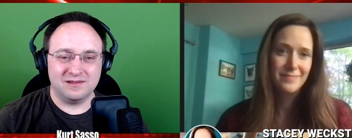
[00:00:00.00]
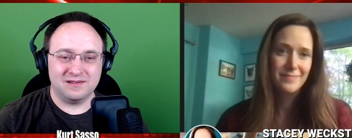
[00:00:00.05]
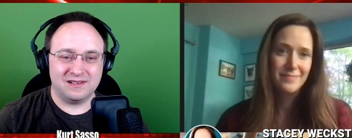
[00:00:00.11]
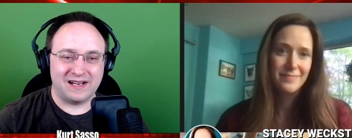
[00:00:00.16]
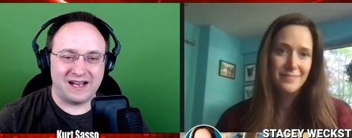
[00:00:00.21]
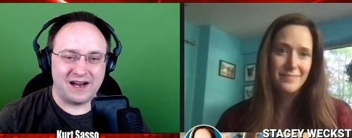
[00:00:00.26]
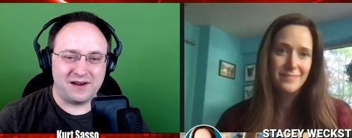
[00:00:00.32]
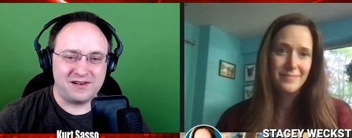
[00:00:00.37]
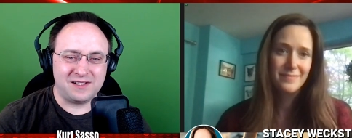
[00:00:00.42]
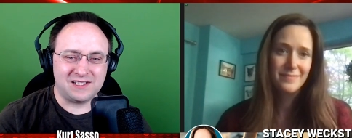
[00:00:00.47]

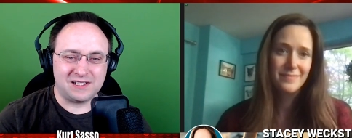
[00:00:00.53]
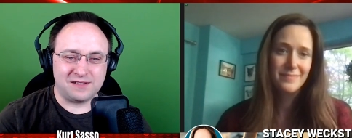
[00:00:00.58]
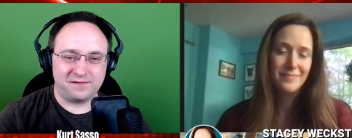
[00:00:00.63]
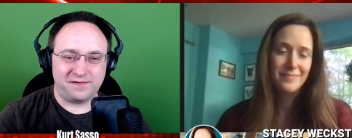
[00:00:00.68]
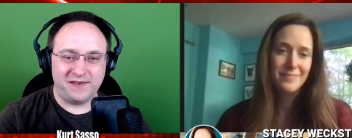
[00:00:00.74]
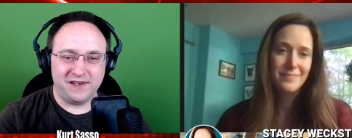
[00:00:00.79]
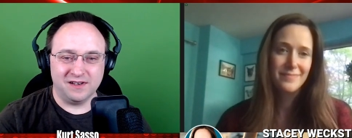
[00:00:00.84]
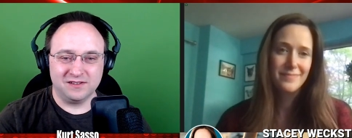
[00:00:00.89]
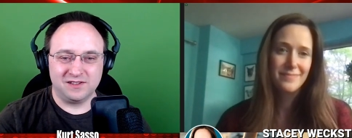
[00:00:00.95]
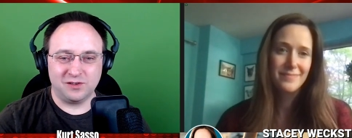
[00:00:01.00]
Speaker 1: How does it
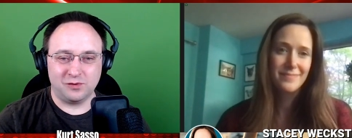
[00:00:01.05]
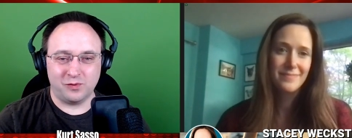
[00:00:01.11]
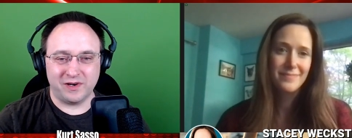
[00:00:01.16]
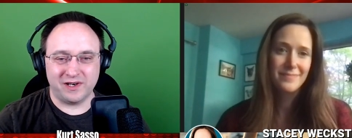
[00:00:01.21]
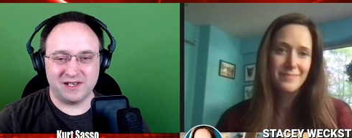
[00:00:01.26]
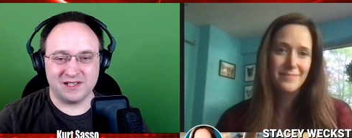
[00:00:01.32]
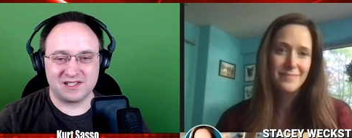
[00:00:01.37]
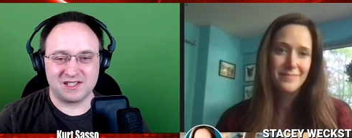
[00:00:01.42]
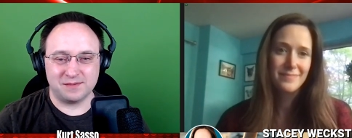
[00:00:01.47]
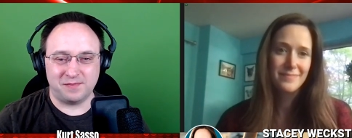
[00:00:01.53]
feel to
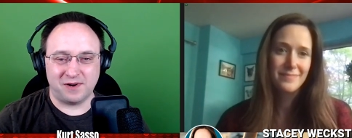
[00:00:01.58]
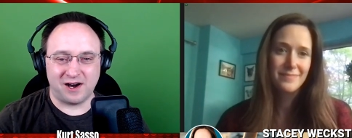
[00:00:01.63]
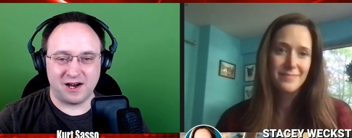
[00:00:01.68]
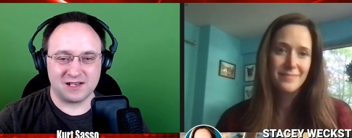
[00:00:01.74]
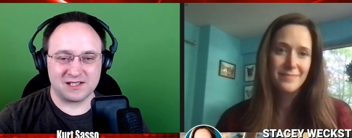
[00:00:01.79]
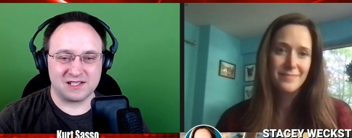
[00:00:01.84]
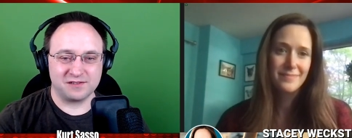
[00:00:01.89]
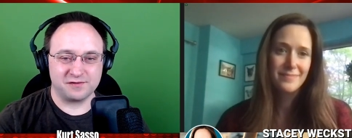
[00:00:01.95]
witness the positive